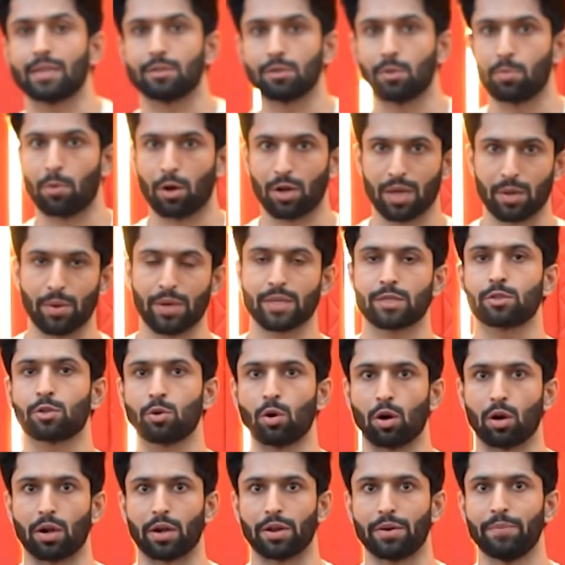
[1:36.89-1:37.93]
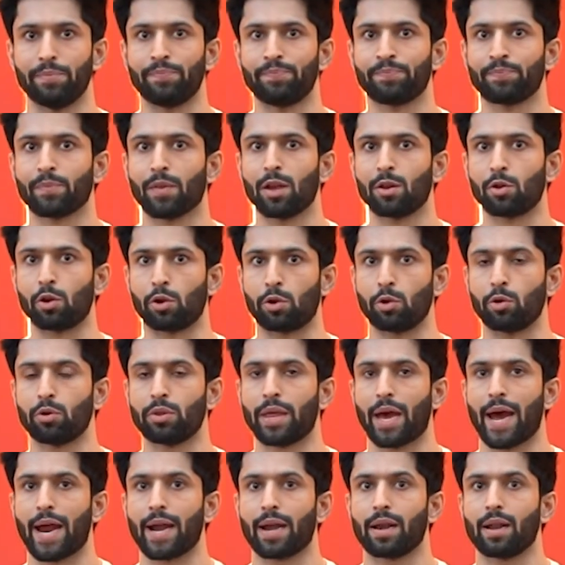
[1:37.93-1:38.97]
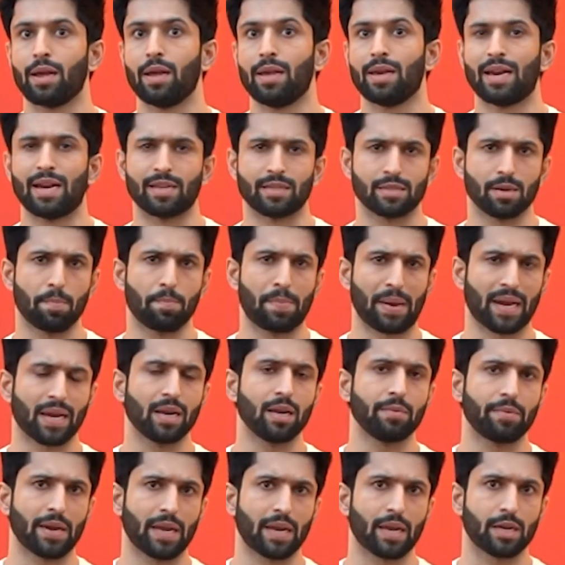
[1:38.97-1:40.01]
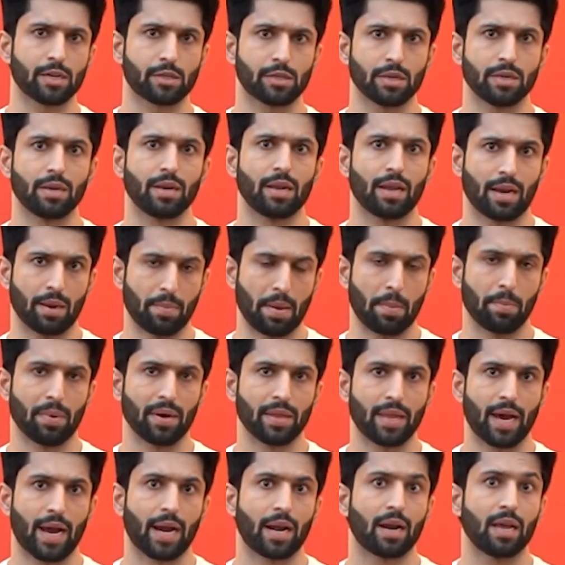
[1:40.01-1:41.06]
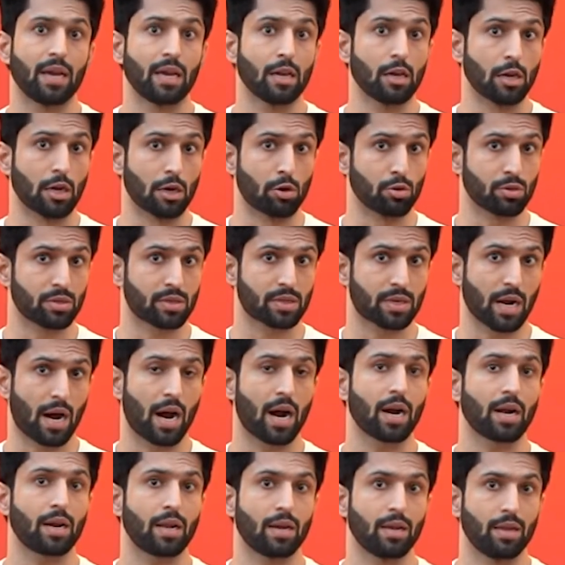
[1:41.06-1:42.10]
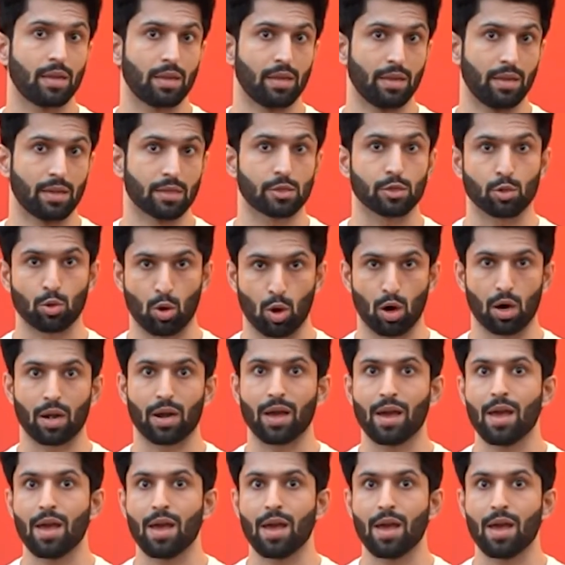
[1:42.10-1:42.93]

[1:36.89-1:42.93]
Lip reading: your bodyweight squat. To do that, it's a beginner variation. Remember that you need to start the squat